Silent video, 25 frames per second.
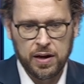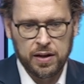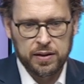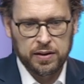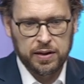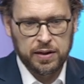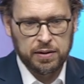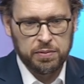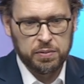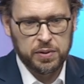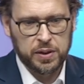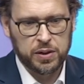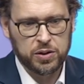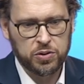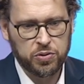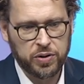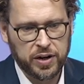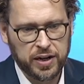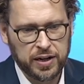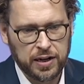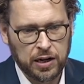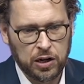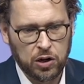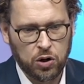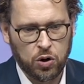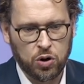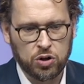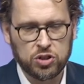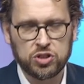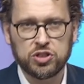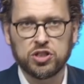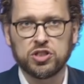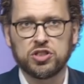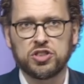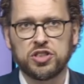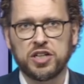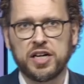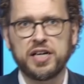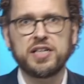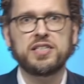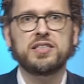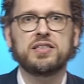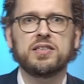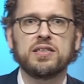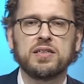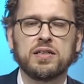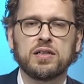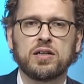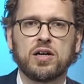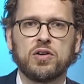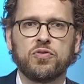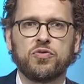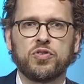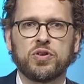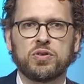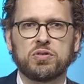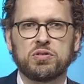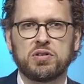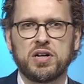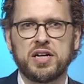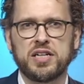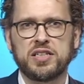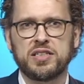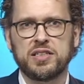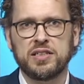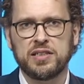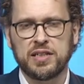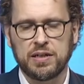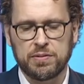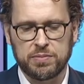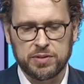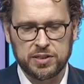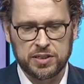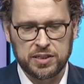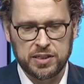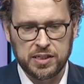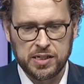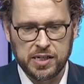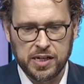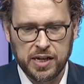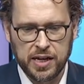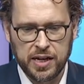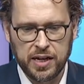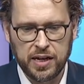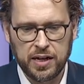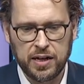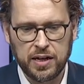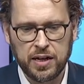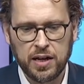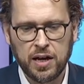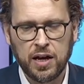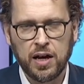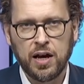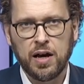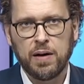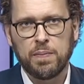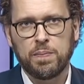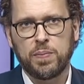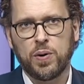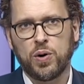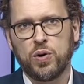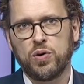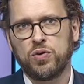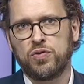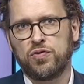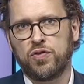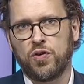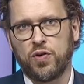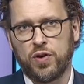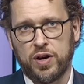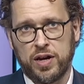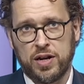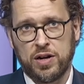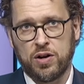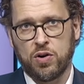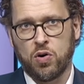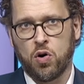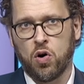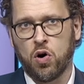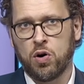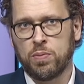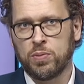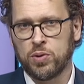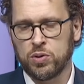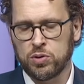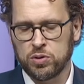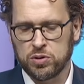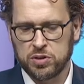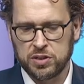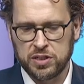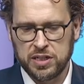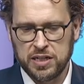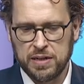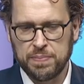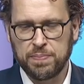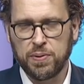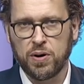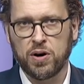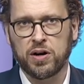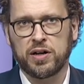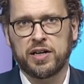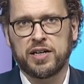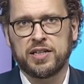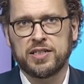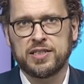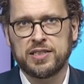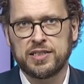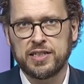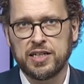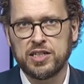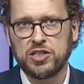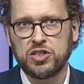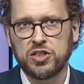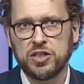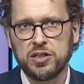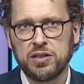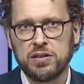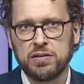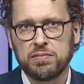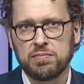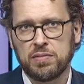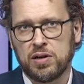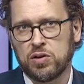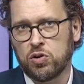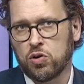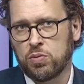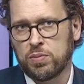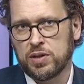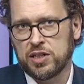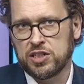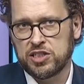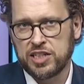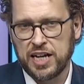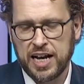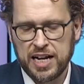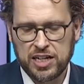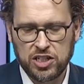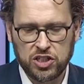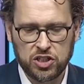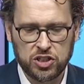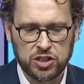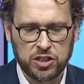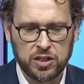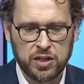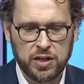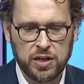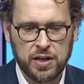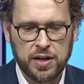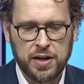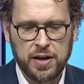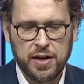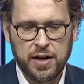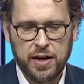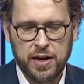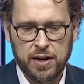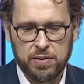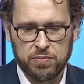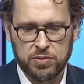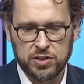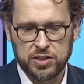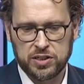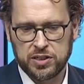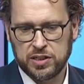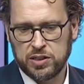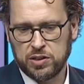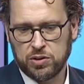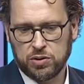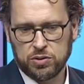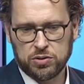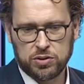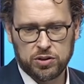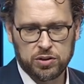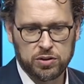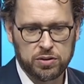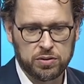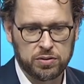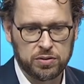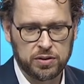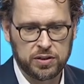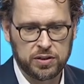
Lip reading: Then it will create a launch.json configuration that we see here, both for a normal debugging session, a normal attach, and we see also